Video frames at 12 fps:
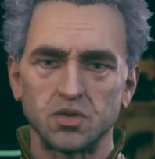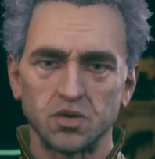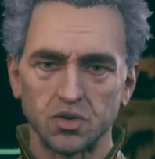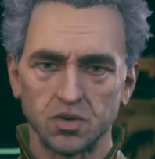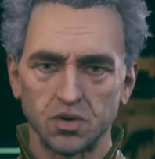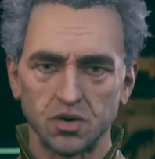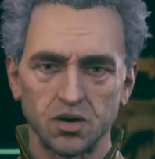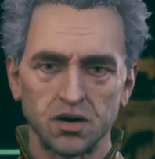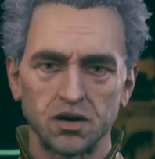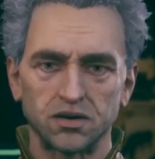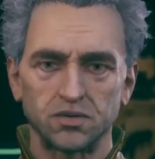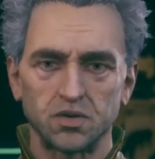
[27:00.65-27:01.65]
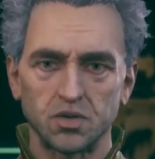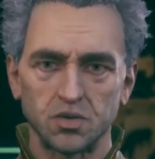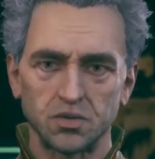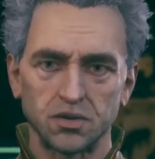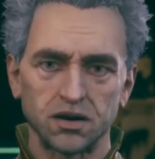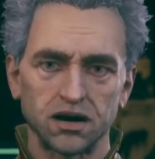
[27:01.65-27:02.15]
Oh, goodness, no.
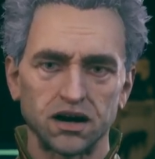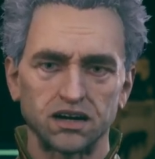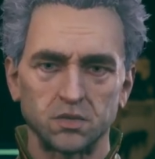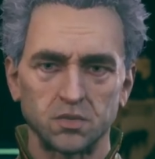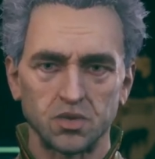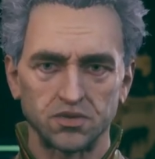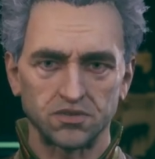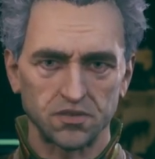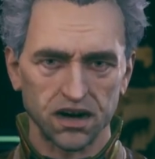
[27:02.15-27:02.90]
I wouldn't